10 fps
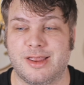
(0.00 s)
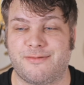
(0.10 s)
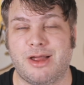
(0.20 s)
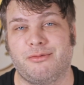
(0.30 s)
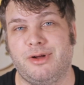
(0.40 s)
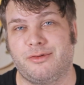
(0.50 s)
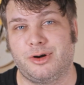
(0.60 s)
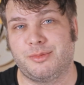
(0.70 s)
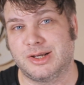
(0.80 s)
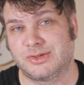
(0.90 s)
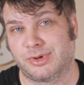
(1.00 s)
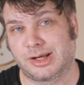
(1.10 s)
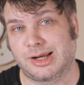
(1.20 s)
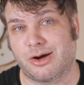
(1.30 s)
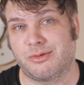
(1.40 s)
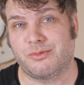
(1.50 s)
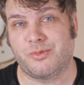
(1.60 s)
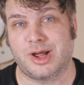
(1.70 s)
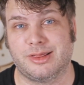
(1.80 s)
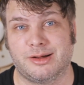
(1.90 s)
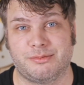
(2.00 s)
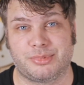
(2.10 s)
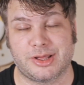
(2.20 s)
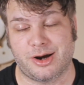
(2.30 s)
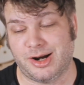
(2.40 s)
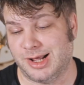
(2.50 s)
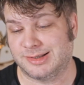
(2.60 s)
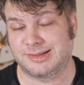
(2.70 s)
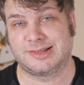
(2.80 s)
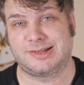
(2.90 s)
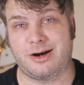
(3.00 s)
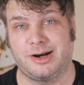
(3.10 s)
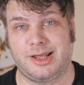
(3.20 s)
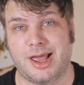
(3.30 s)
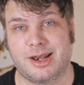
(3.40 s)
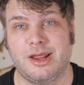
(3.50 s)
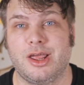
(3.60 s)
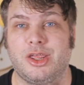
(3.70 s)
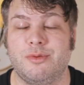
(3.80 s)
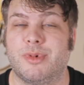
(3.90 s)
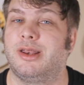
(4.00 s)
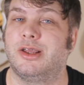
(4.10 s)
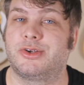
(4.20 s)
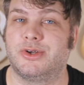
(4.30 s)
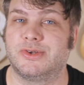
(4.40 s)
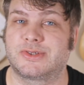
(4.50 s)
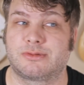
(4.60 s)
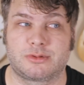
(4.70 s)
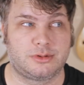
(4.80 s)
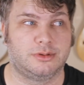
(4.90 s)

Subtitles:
if that reverb is ringing out when the player hits the snare again, you might introduce